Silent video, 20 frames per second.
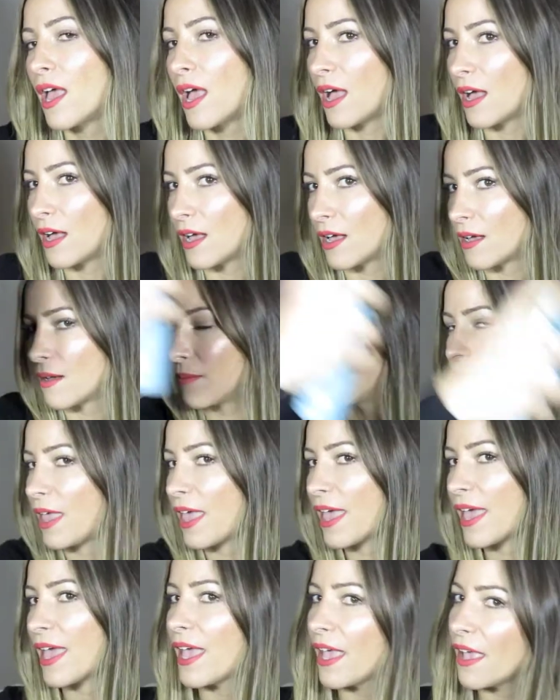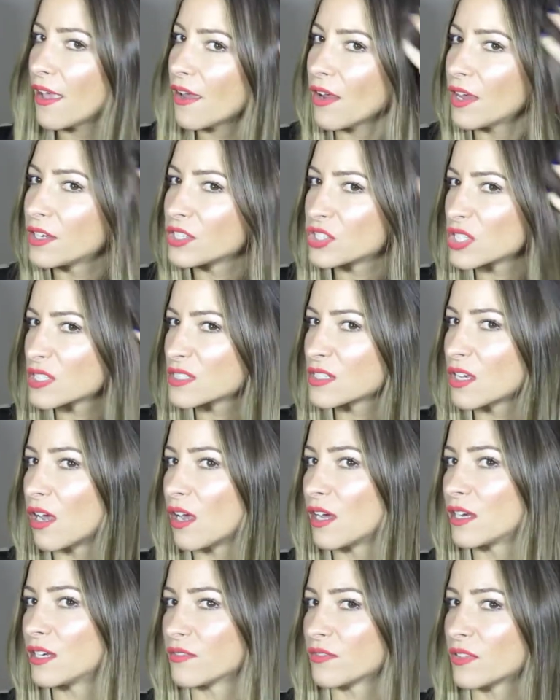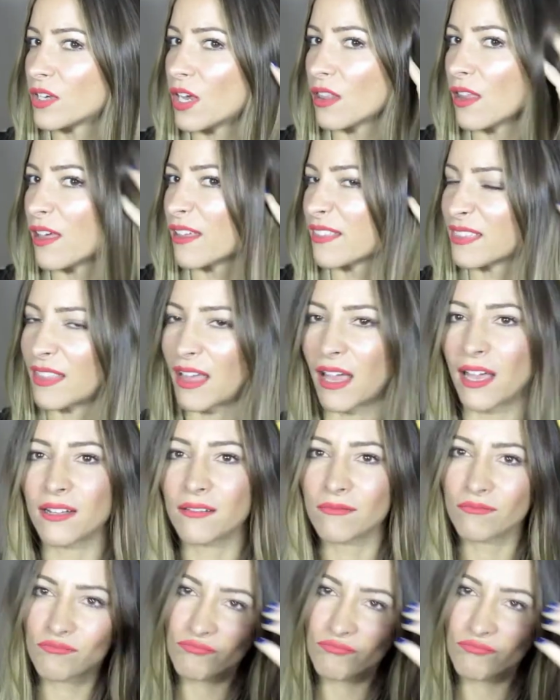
um, hair and just kind of go like that.